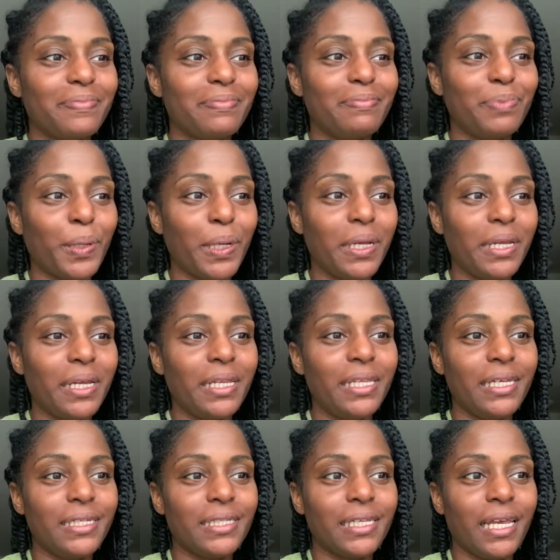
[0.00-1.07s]
but in
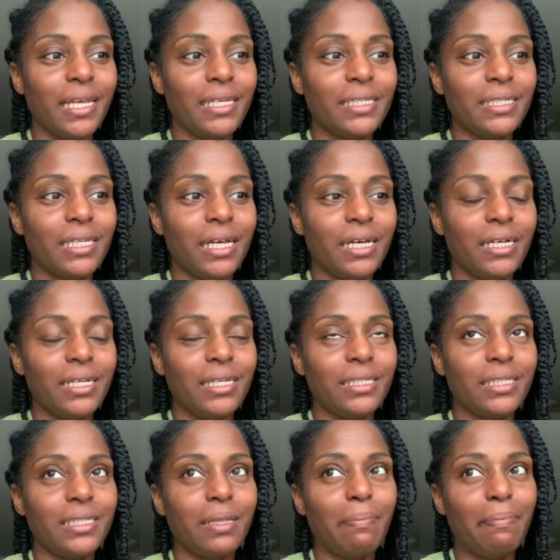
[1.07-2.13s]
this case, it's
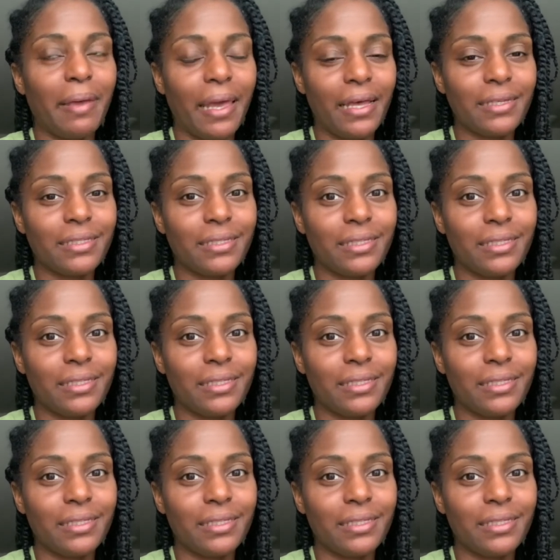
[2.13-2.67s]
the best